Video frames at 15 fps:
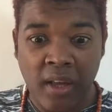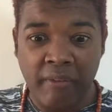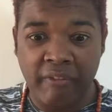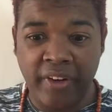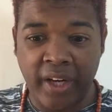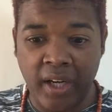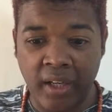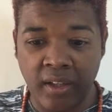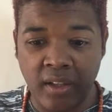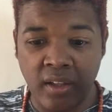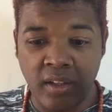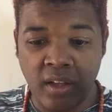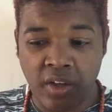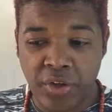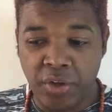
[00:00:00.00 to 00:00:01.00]

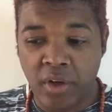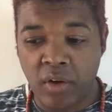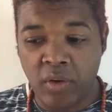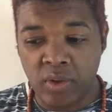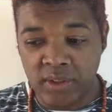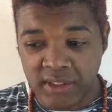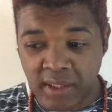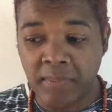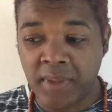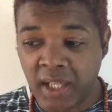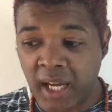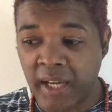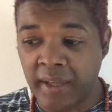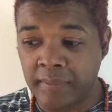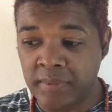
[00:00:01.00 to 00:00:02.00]
then, you know,
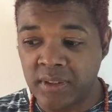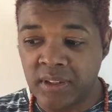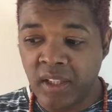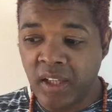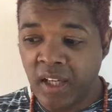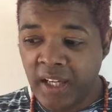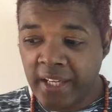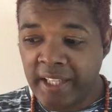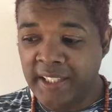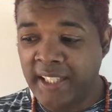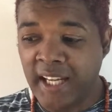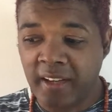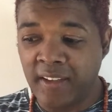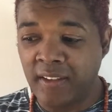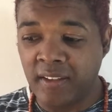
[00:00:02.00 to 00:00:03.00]
sometimes it
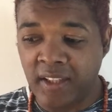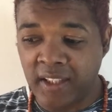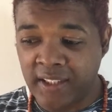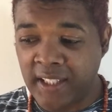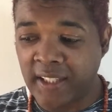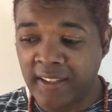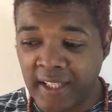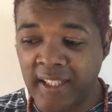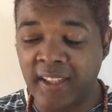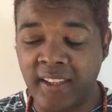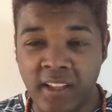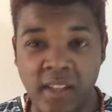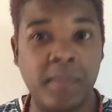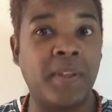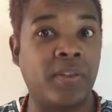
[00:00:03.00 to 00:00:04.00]
can get a
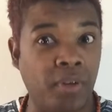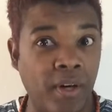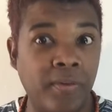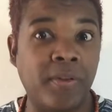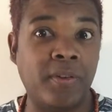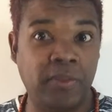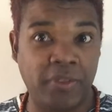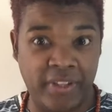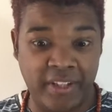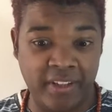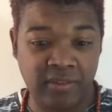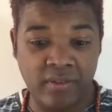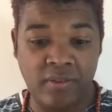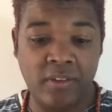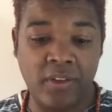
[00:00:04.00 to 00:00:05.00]
little bit rough over there.
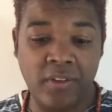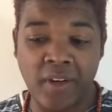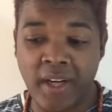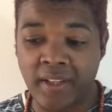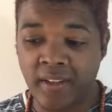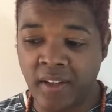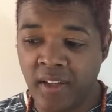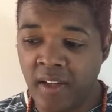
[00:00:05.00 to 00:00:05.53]
All right.